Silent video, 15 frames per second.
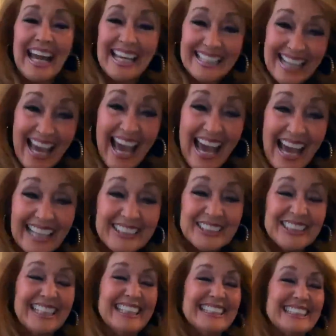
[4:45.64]
Aunt Nash.
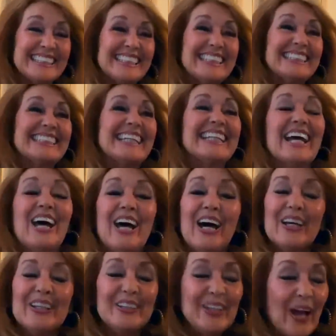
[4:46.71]
And she said,
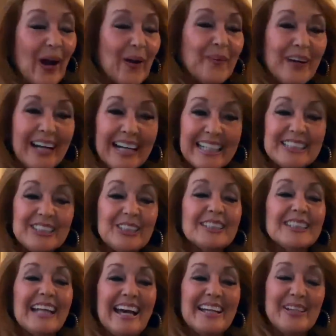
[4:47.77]
no, honey. She
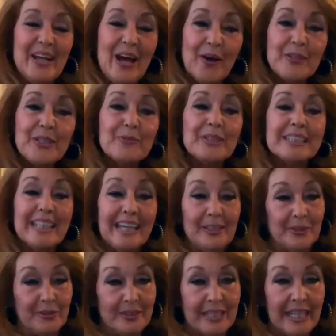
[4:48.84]
said, I know you would
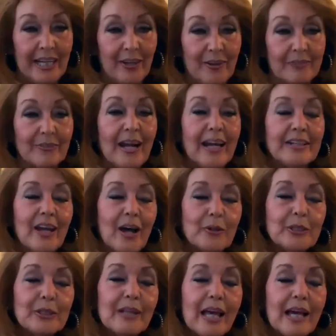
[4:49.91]
take good care of her. I know
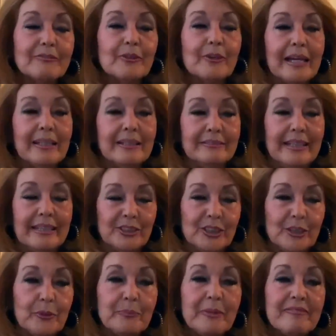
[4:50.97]
you love her and
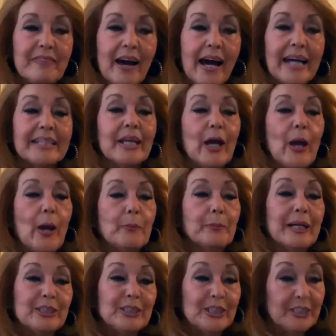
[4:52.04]
she would be fine,
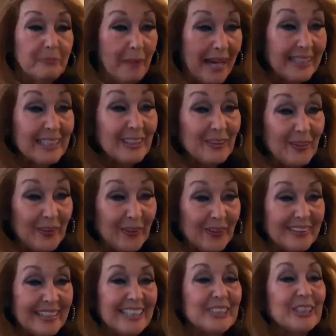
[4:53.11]
but she's my little
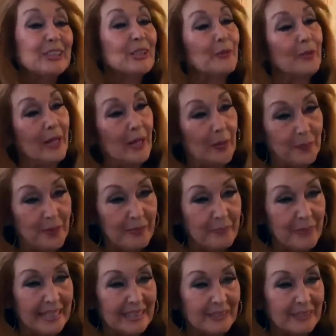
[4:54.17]
girl and she's going home with